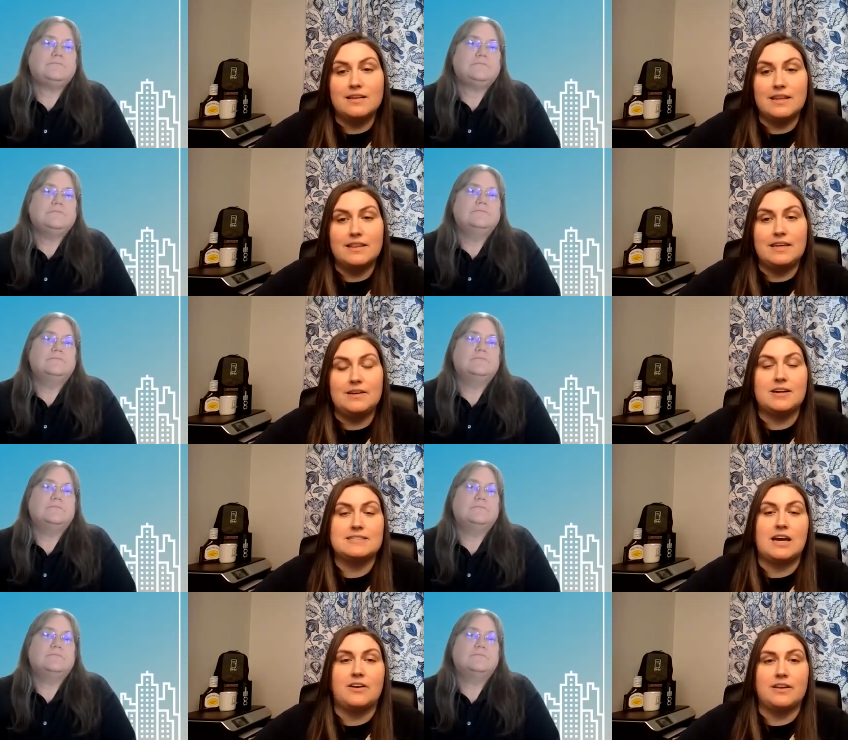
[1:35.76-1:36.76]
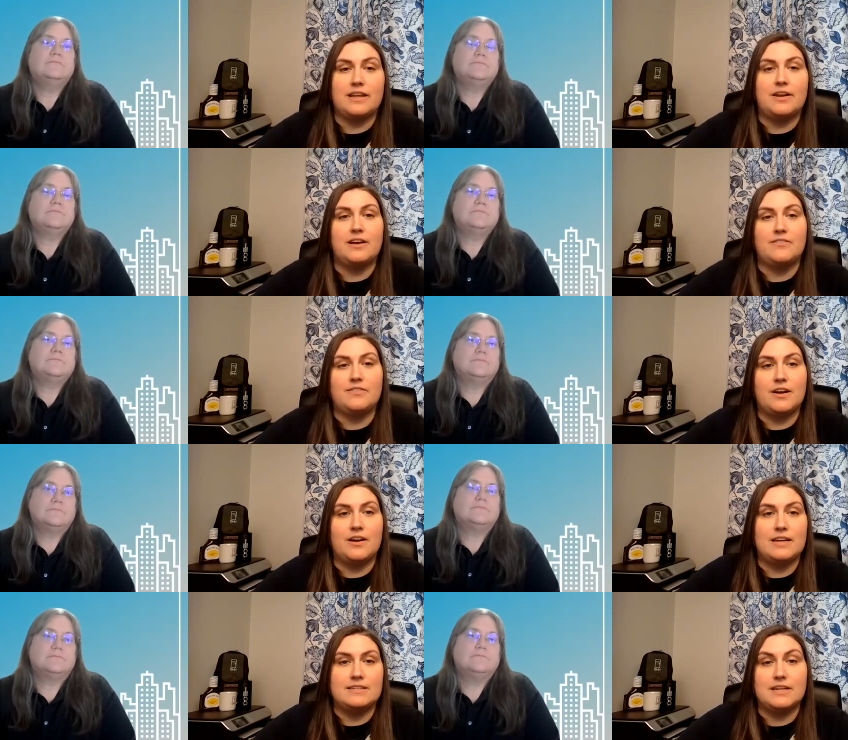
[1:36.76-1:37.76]
Speaker 1: in the egress calculator if there
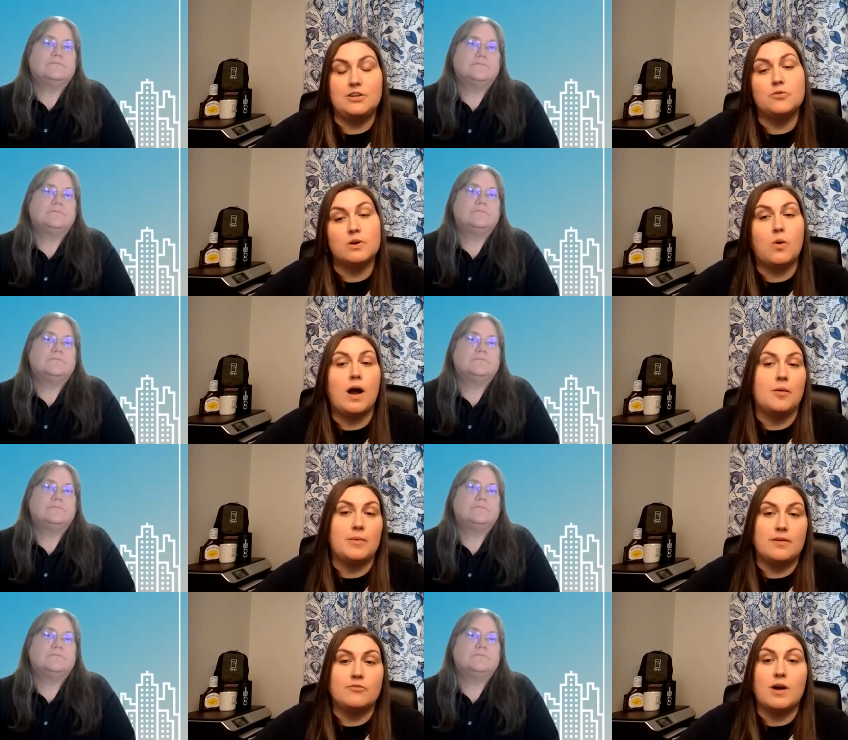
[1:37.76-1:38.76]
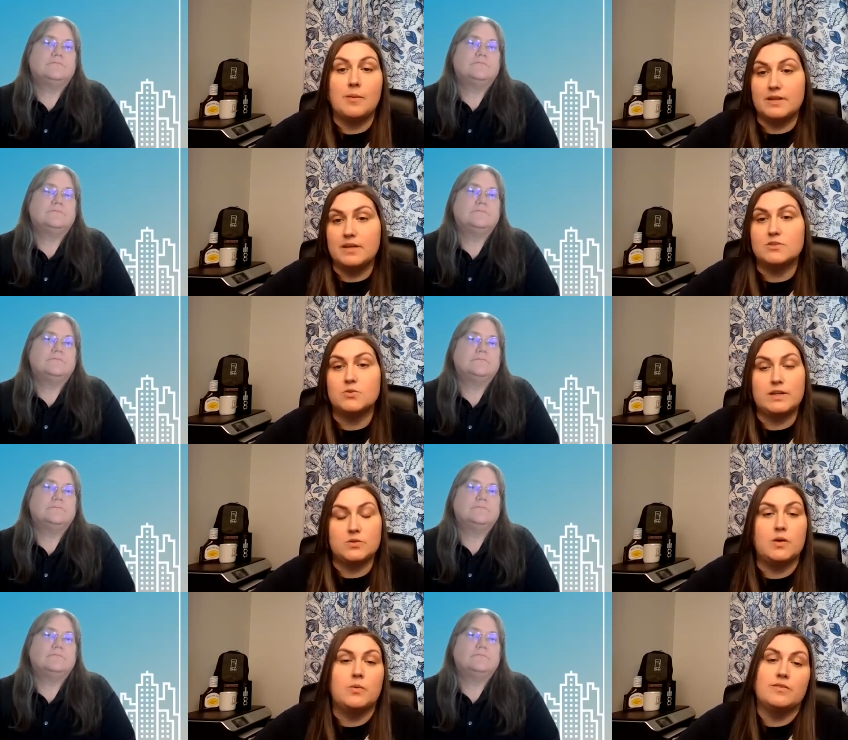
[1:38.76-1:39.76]
is a new requirement from the twenty
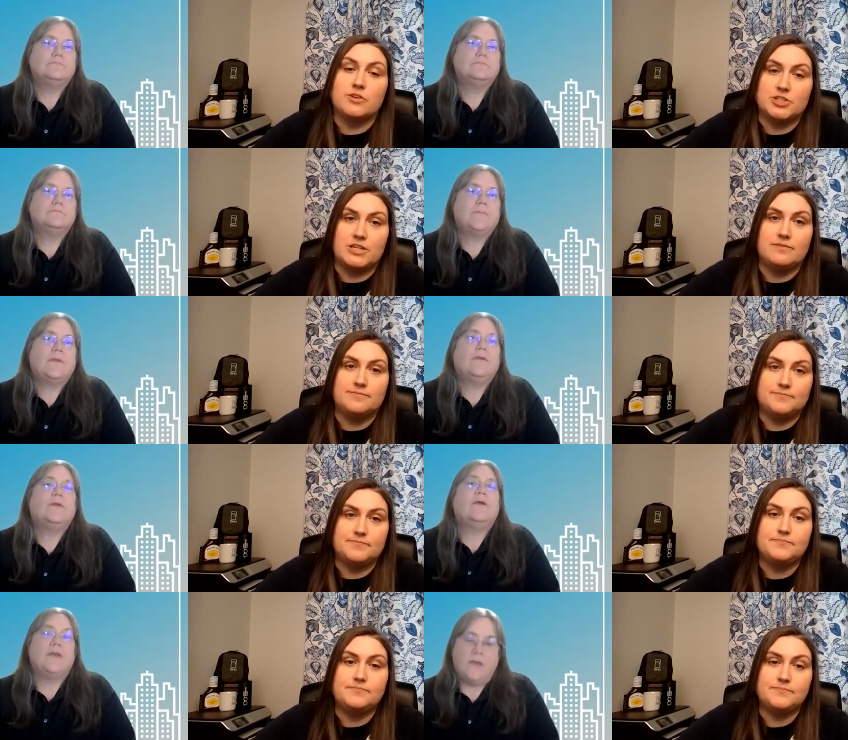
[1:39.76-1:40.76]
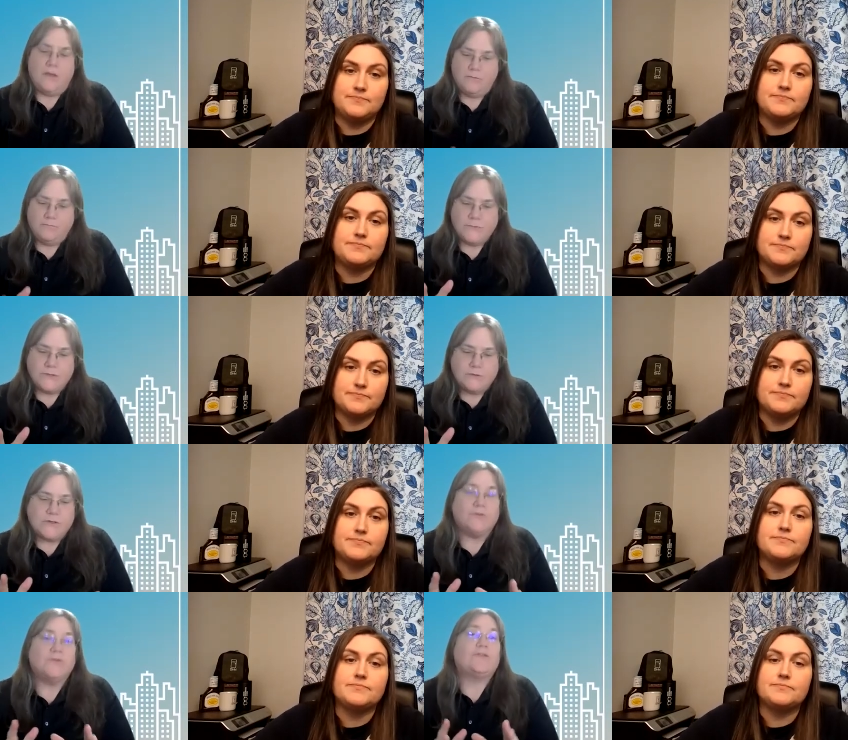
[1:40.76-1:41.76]
twenty-one version?
Speaker 2: So
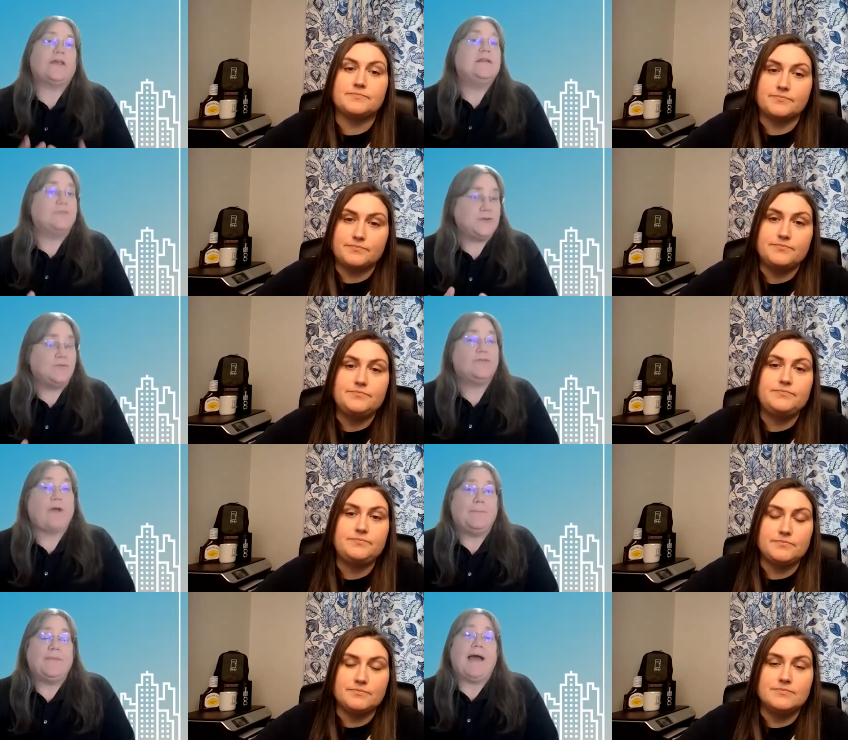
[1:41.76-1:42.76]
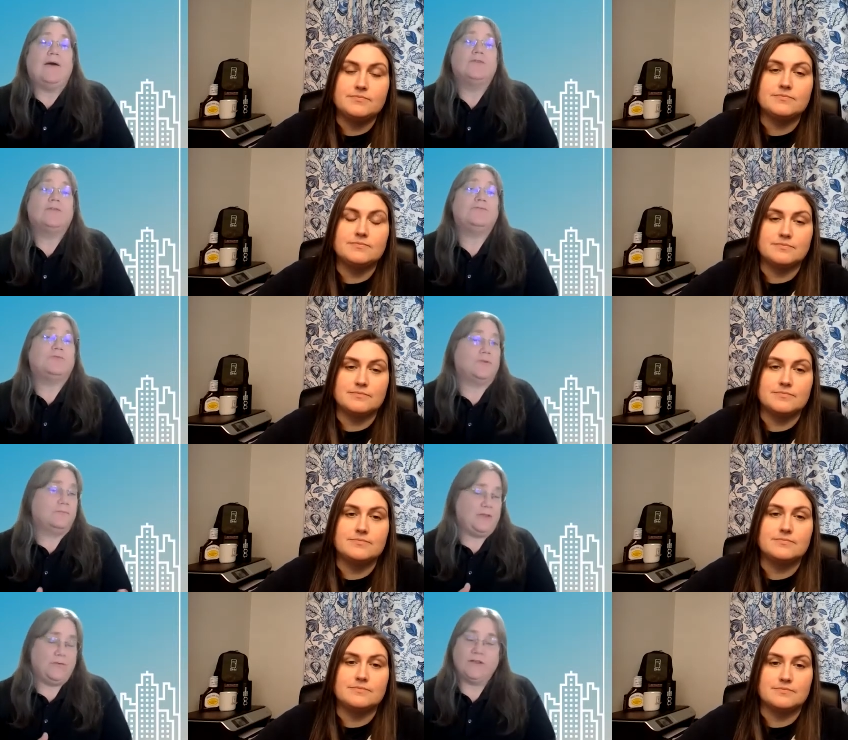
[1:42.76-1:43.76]
there's individual drop downs for,
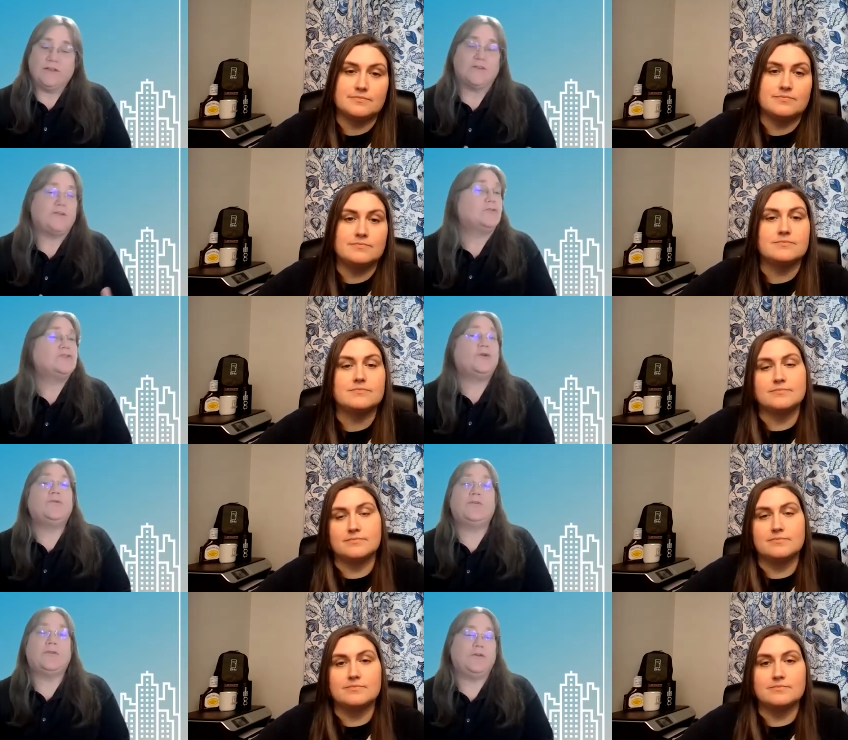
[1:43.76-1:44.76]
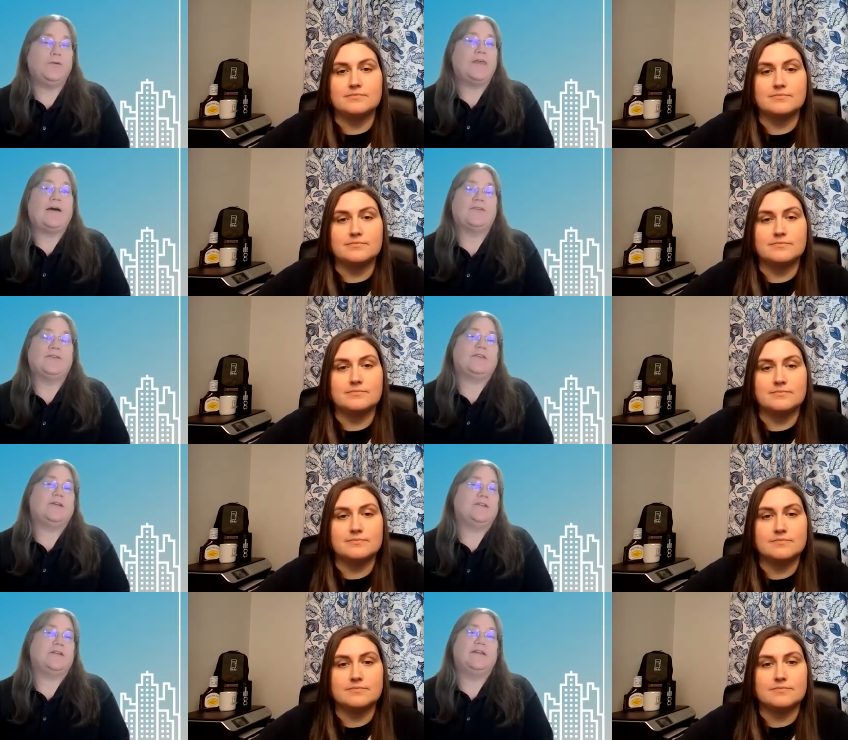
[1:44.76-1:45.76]
you can still choose the two thousand six
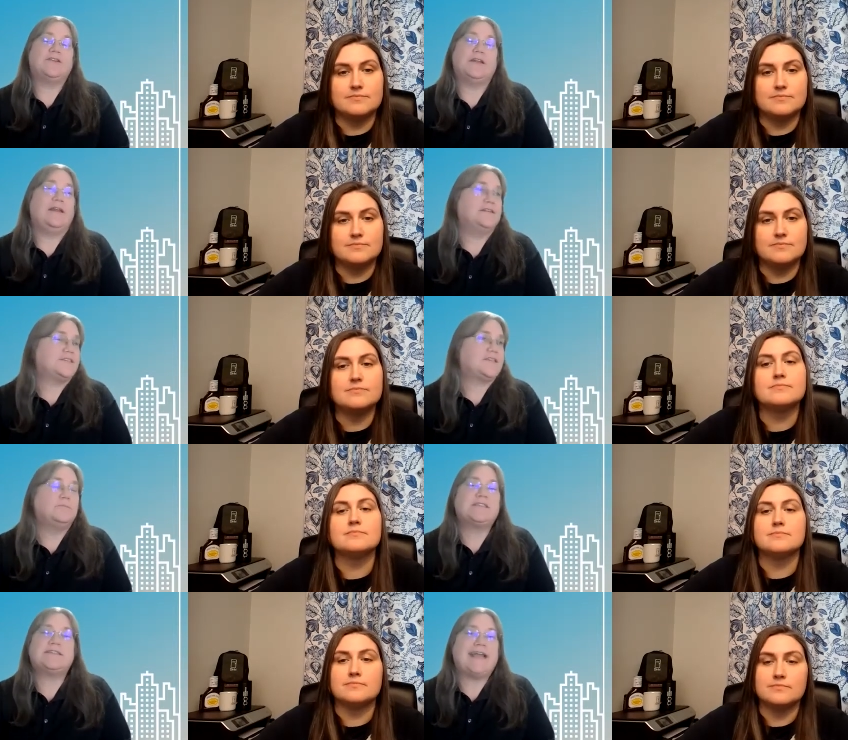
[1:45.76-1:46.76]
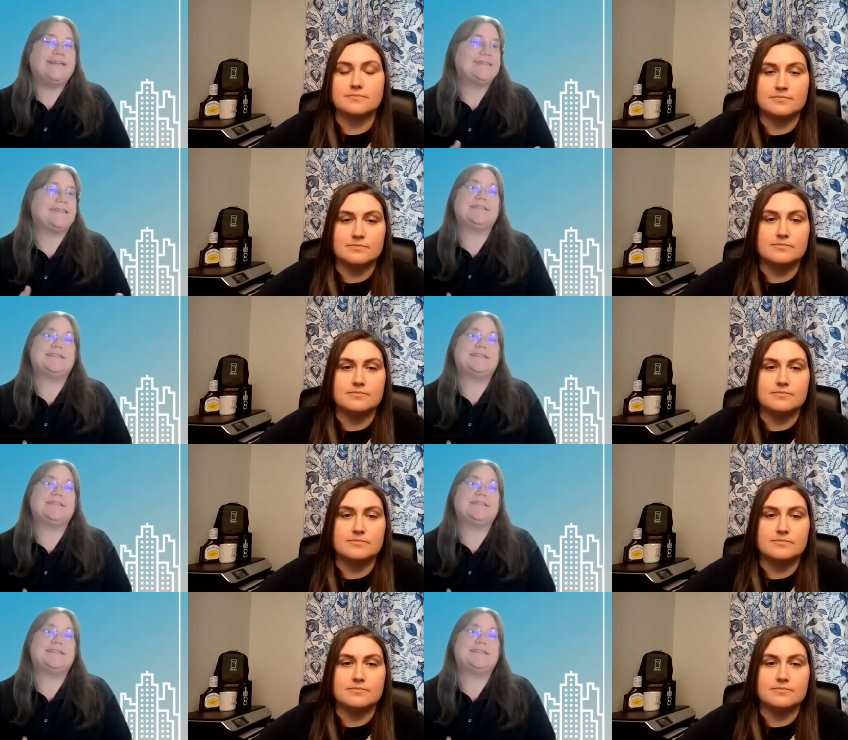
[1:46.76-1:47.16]
edition. In some states, it's